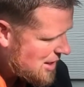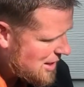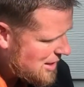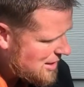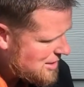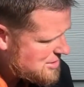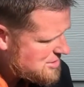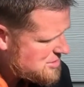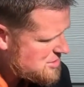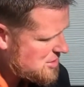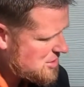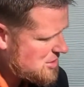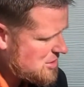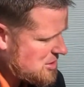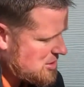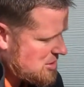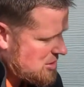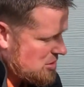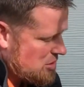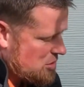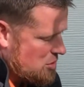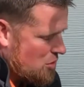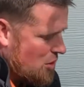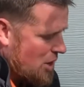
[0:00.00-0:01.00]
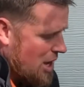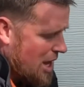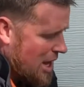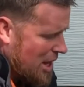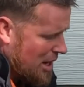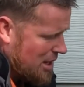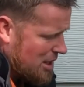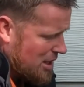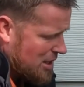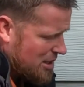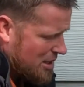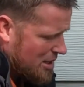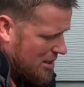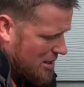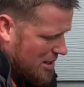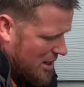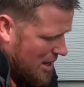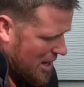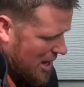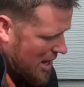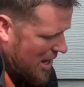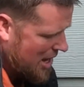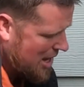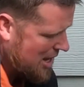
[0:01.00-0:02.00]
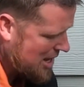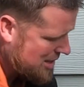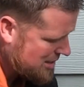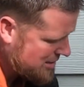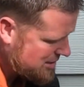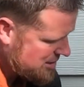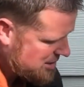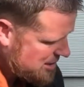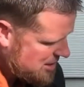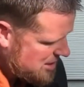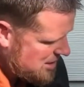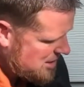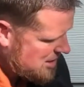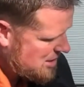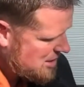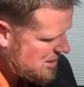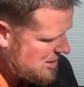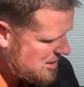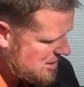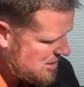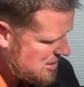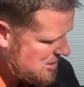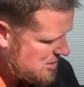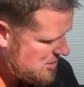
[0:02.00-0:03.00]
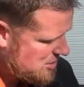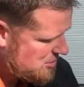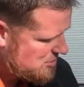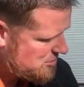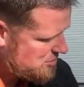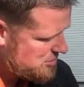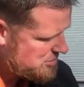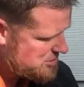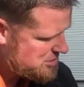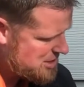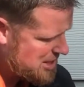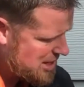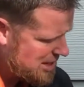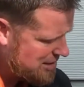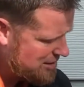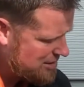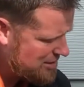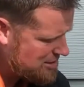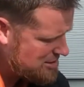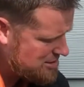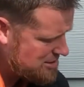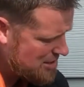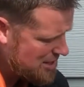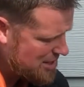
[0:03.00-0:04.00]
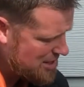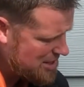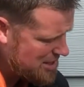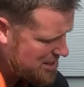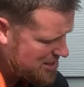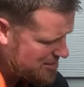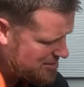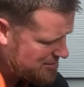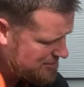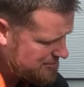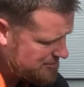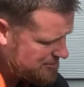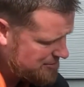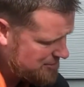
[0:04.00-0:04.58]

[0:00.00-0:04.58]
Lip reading: is go ahead and take this line here.